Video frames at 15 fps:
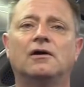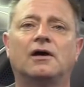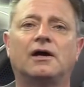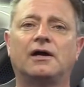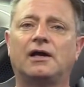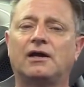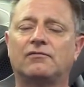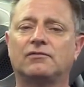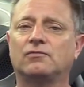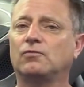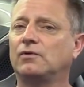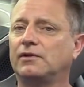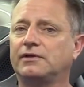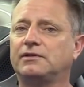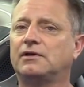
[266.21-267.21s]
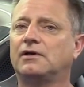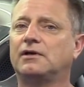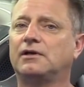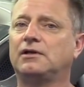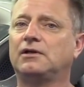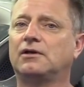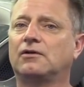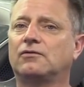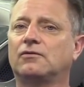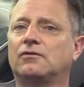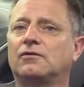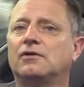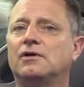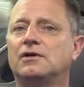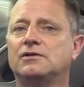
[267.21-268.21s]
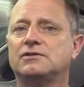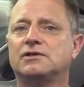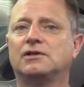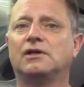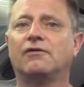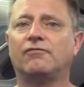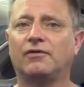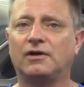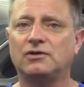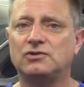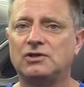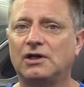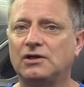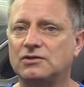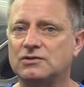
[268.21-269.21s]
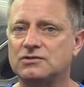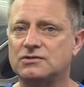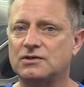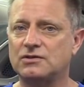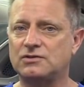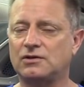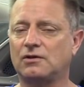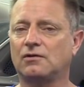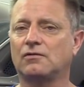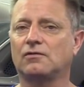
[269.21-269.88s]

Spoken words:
I haven't really done any other significant changes this year.